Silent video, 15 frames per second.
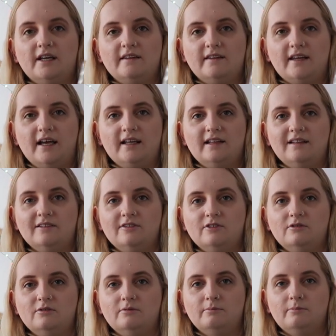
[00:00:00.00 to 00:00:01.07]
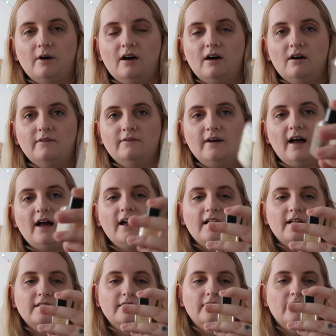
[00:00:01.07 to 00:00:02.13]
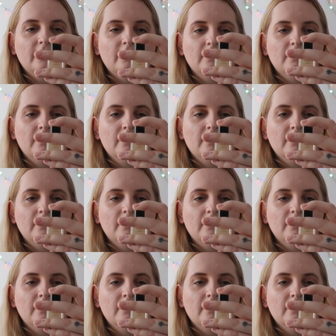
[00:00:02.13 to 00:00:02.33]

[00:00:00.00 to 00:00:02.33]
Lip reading: is a little bath and